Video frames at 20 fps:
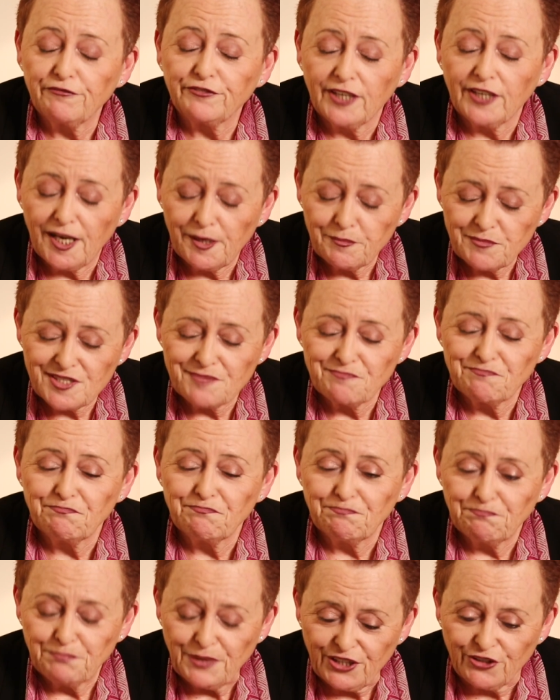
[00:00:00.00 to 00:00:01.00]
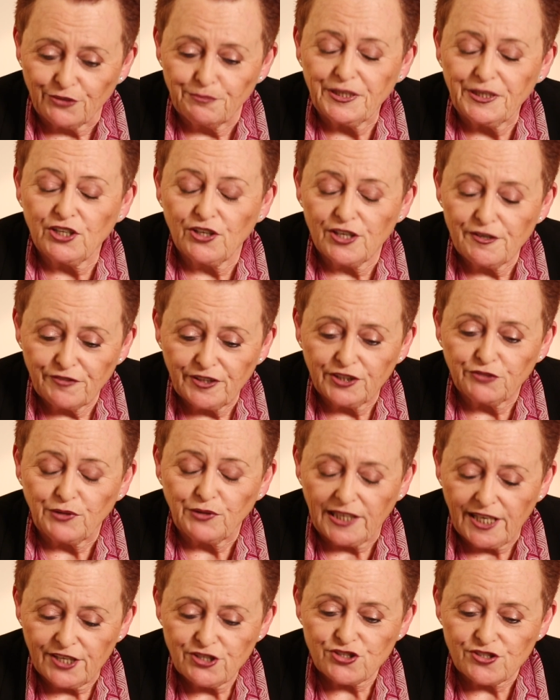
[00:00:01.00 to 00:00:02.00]
times bigger if in
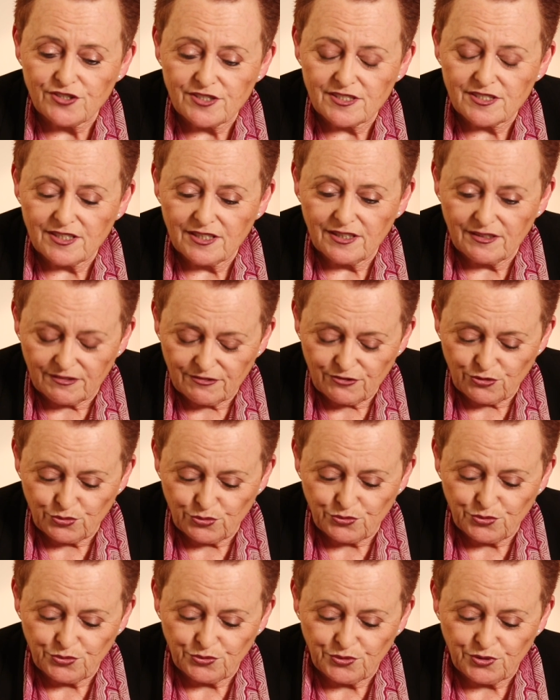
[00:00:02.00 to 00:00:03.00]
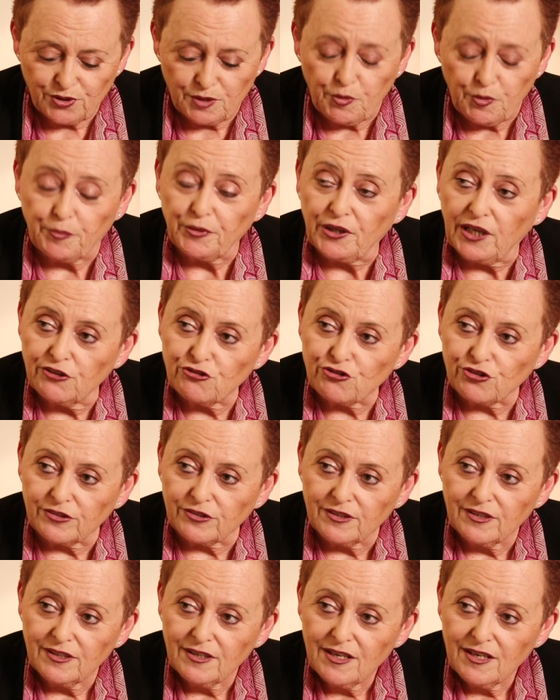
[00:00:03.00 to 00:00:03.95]
relations to the population,